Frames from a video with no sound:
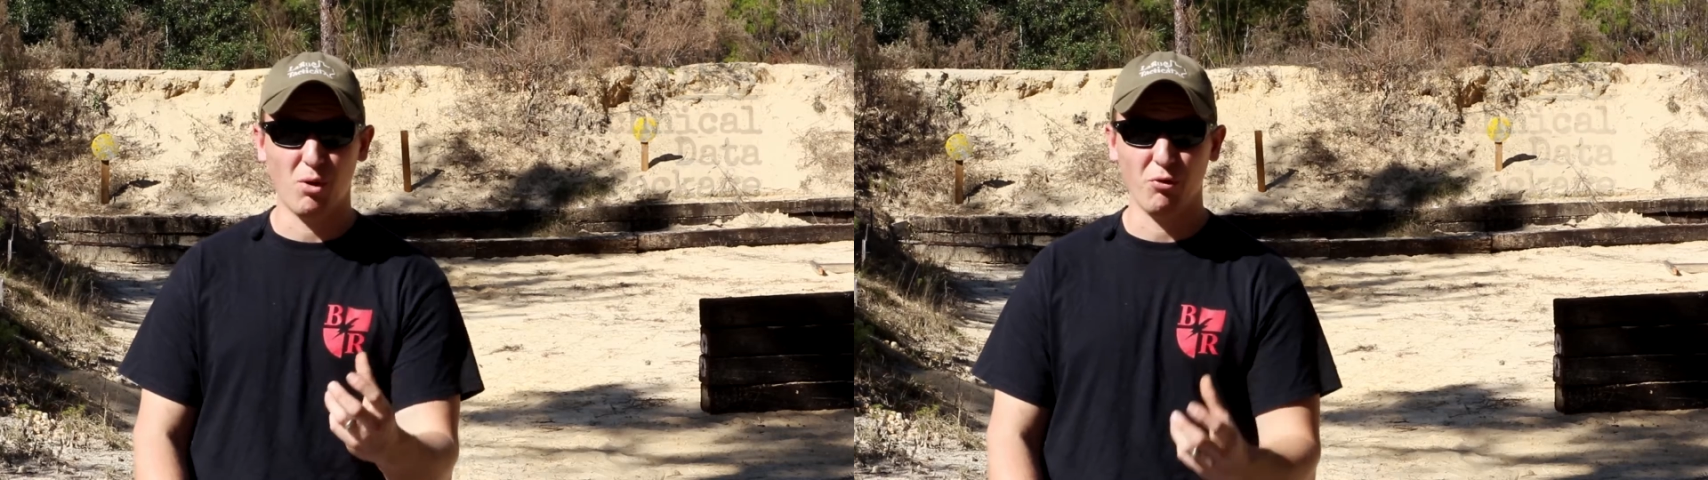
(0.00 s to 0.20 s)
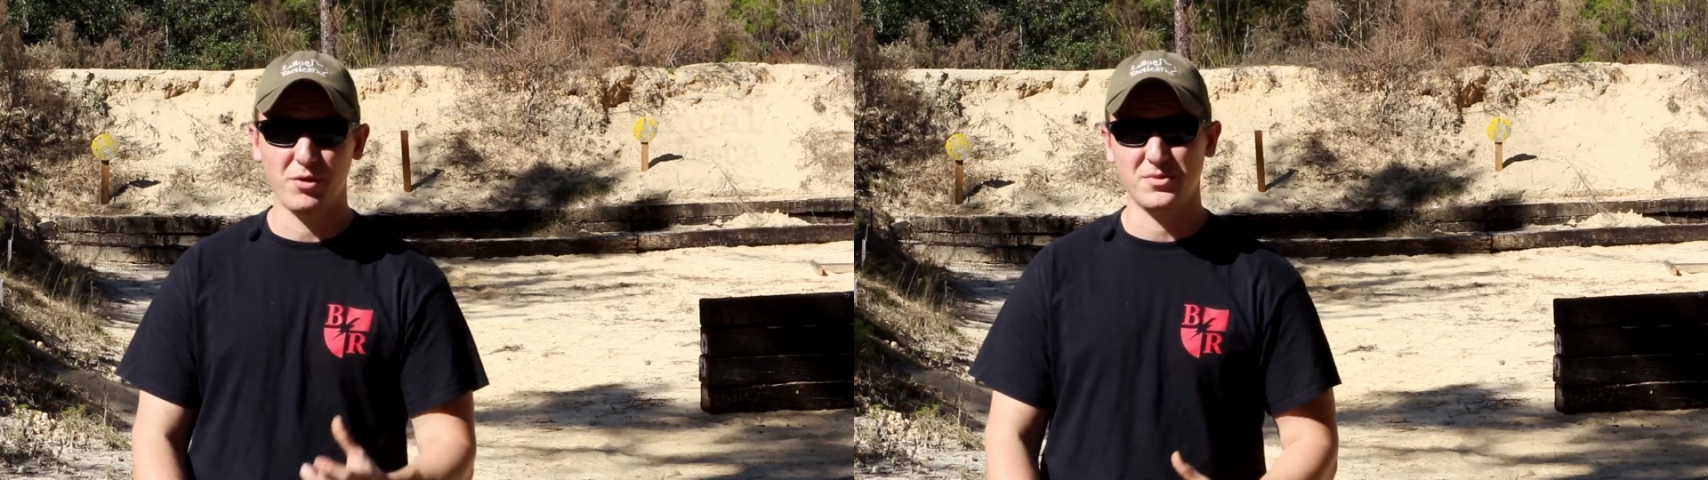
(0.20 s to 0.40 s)

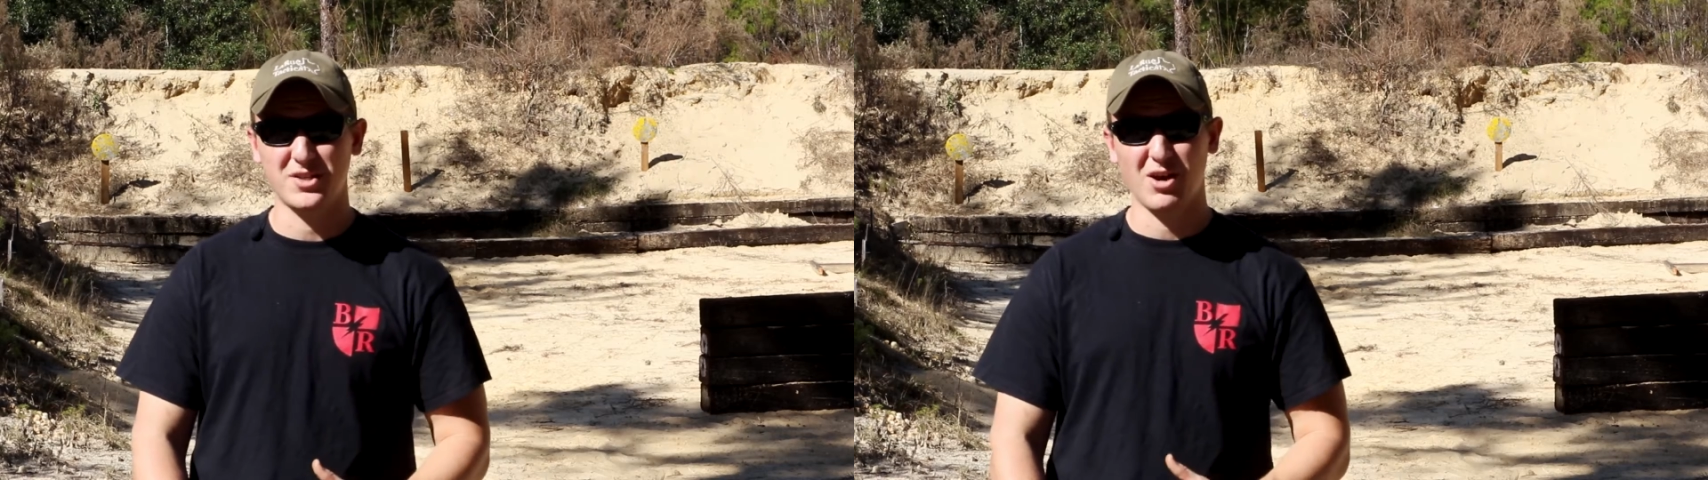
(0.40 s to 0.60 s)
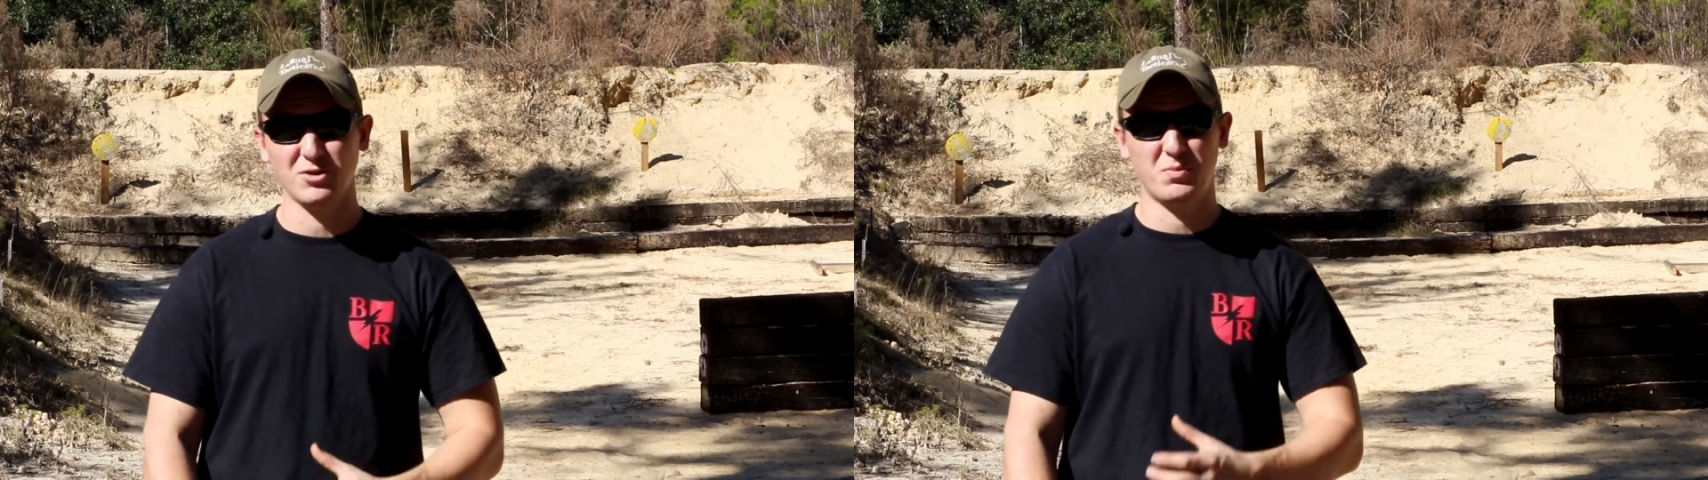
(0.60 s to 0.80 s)
bolt
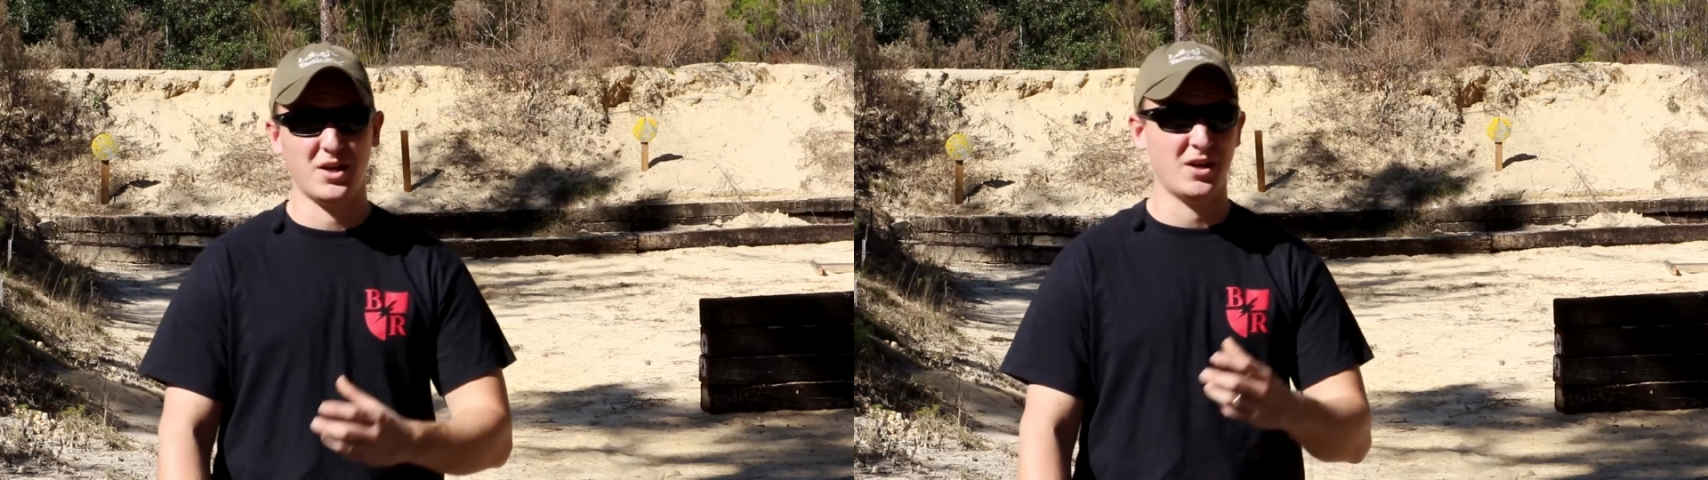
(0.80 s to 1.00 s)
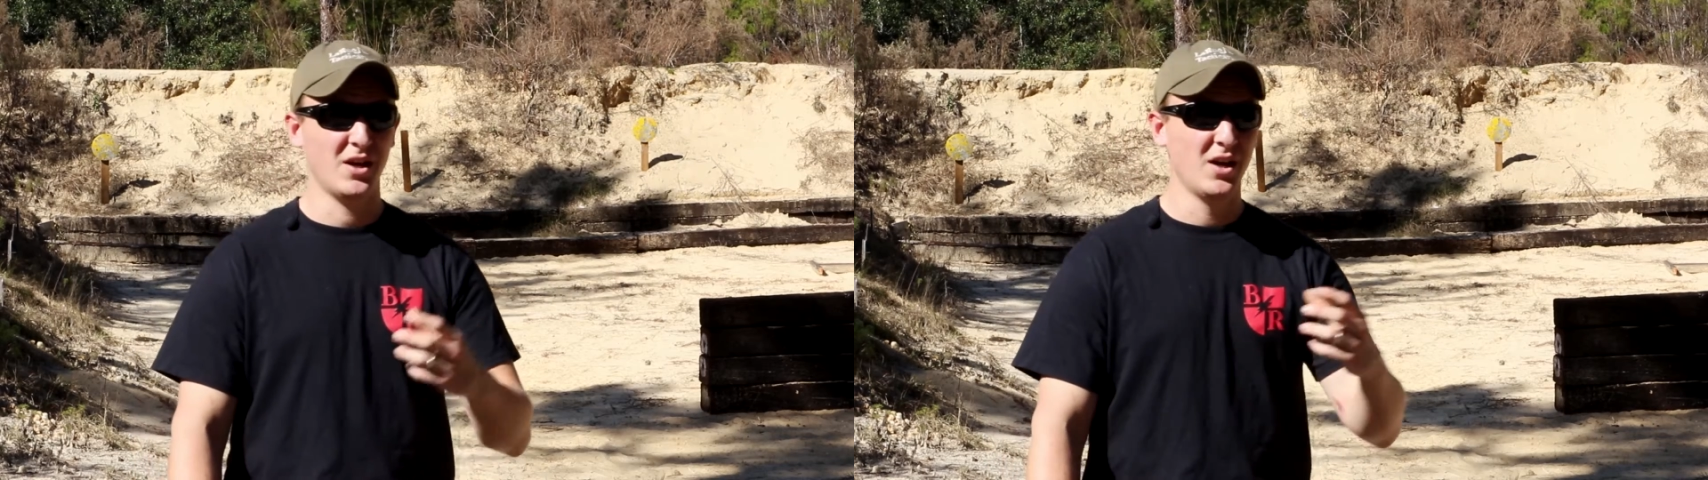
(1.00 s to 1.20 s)
themselves
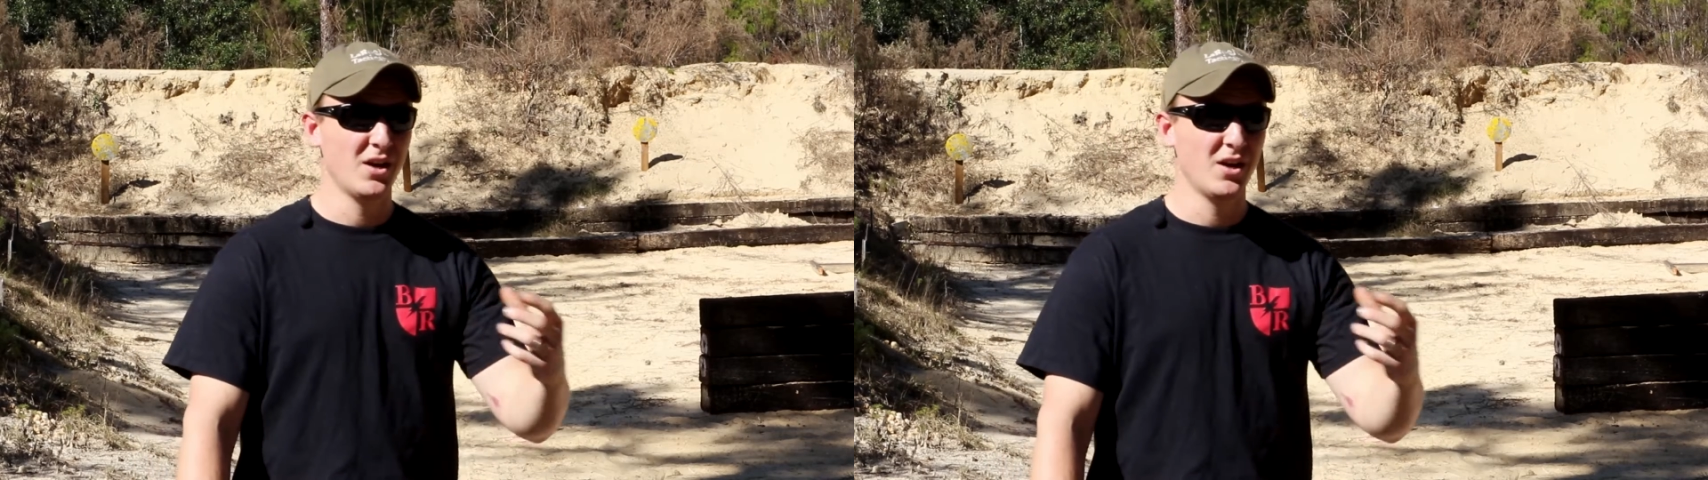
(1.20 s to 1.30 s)
being